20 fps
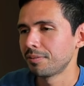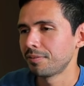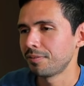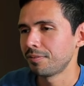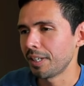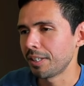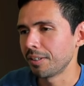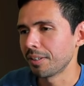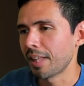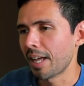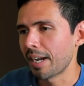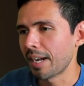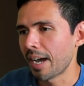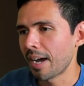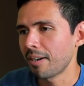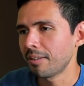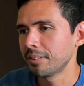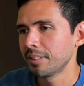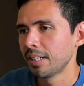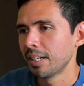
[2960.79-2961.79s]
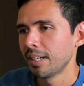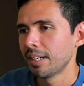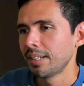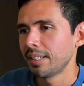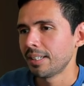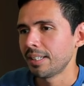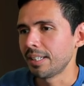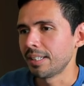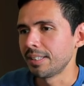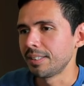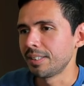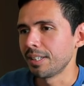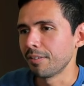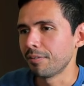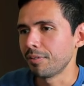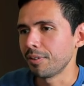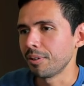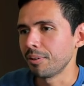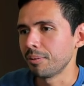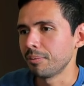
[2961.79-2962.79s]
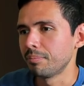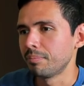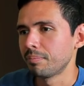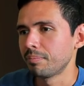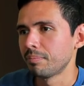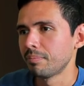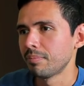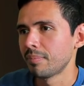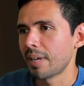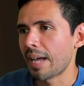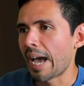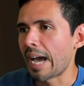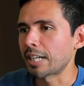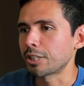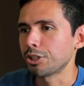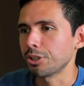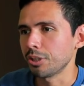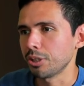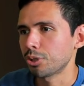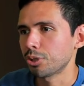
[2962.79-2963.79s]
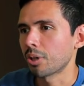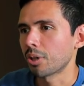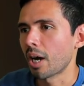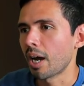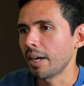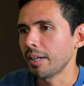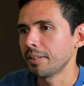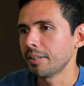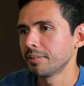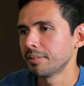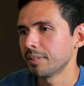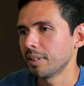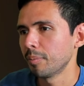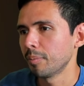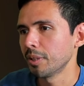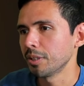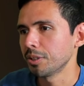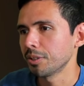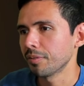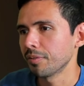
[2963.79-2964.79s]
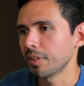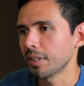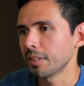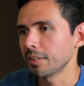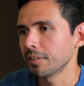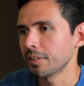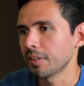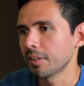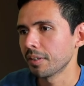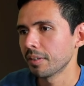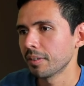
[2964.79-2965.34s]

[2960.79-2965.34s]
figure that out is if you actually try a bunch of things.